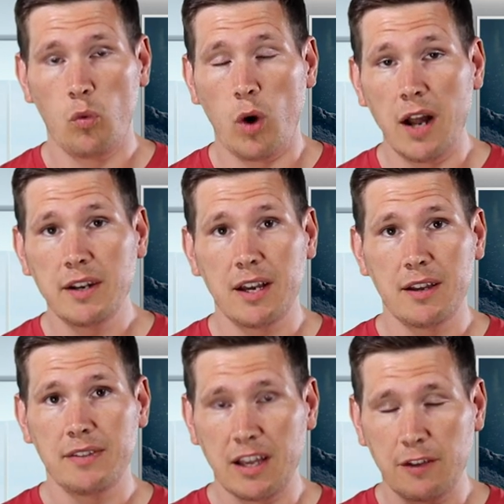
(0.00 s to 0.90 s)

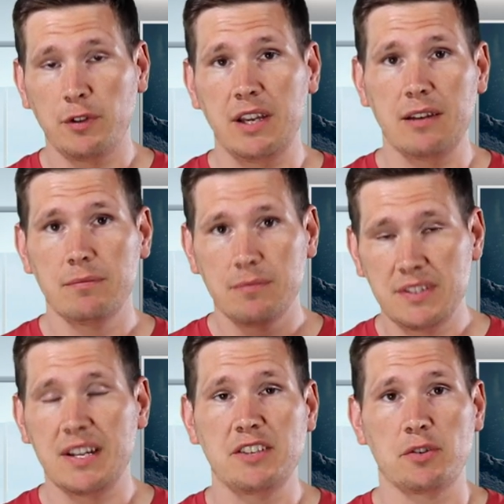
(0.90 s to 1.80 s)
Wanda, thankfully,
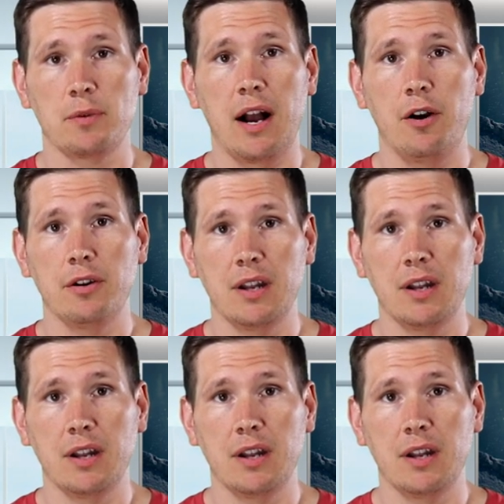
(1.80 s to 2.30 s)
stays around.